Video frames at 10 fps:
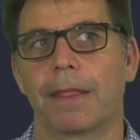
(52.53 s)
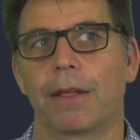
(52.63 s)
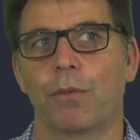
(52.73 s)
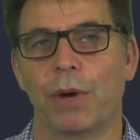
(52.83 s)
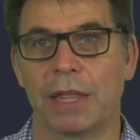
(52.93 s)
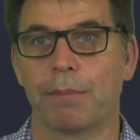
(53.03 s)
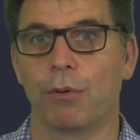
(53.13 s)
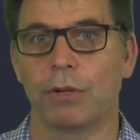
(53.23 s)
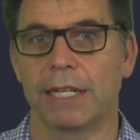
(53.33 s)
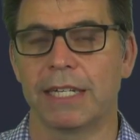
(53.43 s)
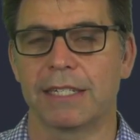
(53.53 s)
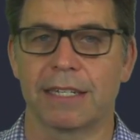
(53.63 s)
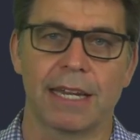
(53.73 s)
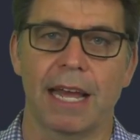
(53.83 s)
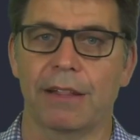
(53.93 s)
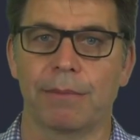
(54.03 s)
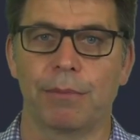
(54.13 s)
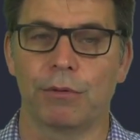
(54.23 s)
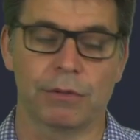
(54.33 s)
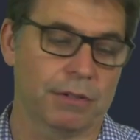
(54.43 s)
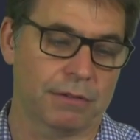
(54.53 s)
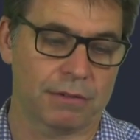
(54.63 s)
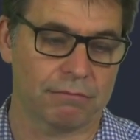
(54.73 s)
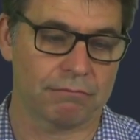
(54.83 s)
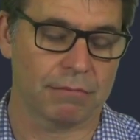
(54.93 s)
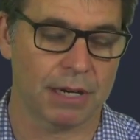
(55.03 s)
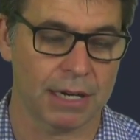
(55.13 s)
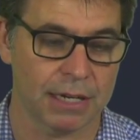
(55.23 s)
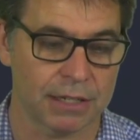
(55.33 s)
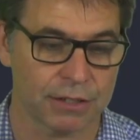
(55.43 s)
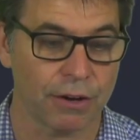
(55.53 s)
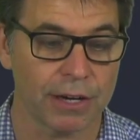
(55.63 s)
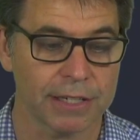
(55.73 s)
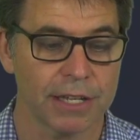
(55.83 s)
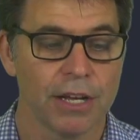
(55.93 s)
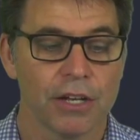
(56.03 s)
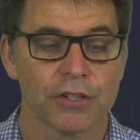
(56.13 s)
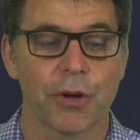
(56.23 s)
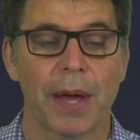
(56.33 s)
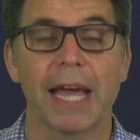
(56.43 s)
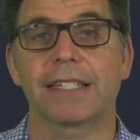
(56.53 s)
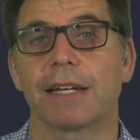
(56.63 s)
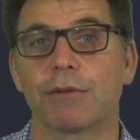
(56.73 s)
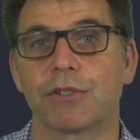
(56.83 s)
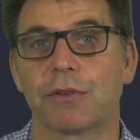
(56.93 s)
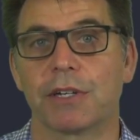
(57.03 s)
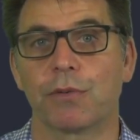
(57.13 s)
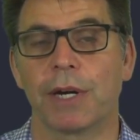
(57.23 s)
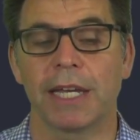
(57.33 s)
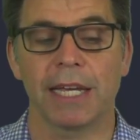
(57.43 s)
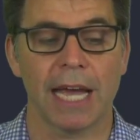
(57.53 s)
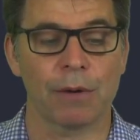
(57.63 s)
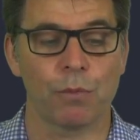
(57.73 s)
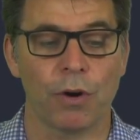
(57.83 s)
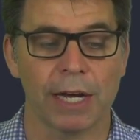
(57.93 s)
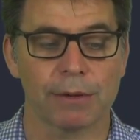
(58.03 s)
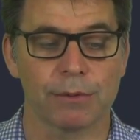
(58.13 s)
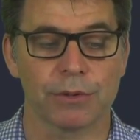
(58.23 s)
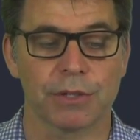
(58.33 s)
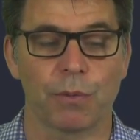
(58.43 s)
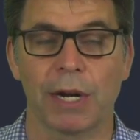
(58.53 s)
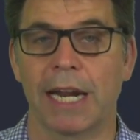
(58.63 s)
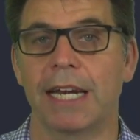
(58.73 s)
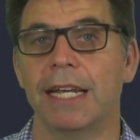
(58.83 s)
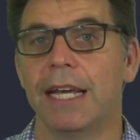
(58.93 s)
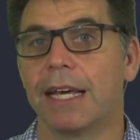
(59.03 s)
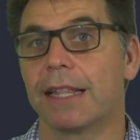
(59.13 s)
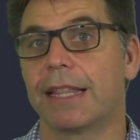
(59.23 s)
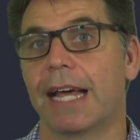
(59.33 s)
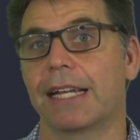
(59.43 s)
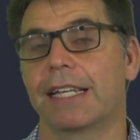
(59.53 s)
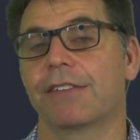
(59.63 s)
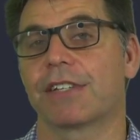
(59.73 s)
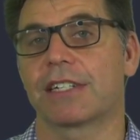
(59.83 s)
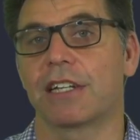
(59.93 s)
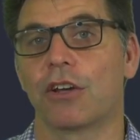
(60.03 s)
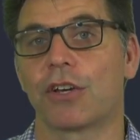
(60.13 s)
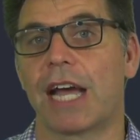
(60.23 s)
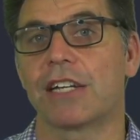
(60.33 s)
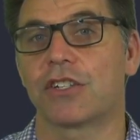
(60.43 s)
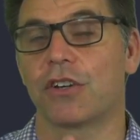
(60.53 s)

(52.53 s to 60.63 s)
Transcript: where the ball is and how the ball is sized. So x equals 320 and y equals 180. That gives us the location